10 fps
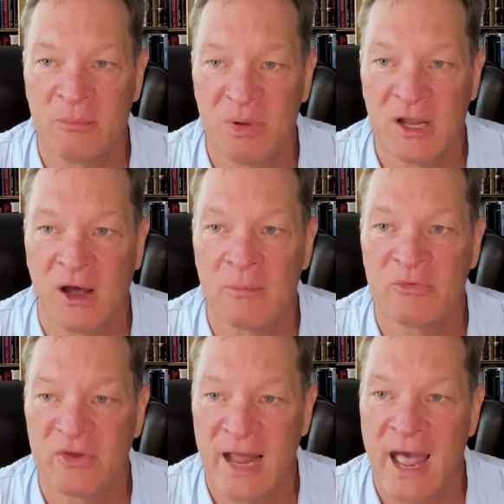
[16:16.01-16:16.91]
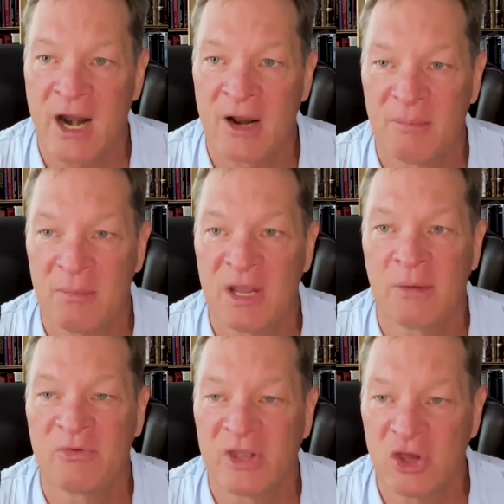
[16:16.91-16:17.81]
becomes an Adam. He
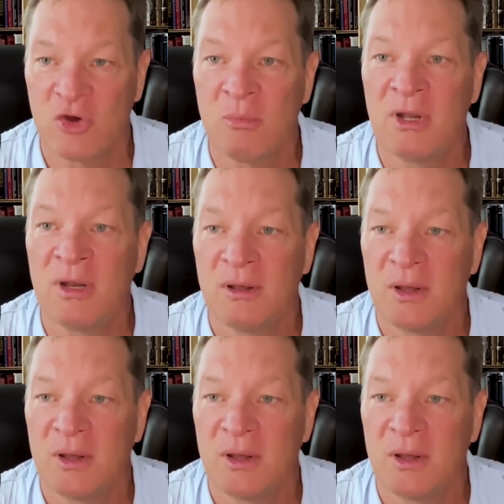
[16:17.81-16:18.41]
becomes a human